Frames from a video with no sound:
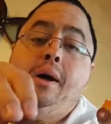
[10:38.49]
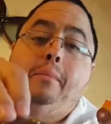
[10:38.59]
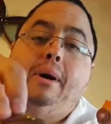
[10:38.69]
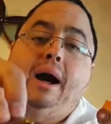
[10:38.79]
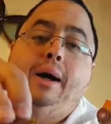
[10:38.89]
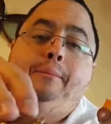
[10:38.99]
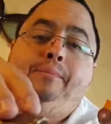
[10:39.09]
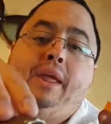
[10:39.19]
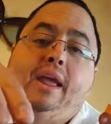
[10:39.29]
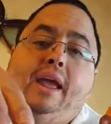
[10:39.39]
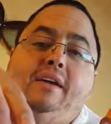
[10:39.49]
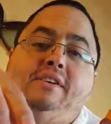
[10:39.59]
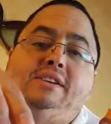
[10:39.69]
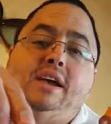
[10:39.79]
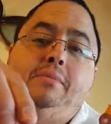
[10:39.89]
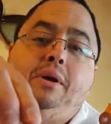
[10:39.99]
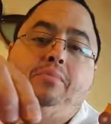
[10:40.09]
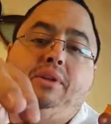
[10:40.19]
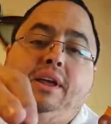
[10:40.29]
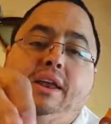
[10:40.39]
But every time I
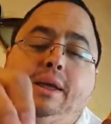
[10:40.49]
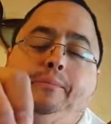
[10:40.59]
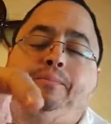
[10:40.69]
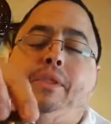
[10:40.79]
played it,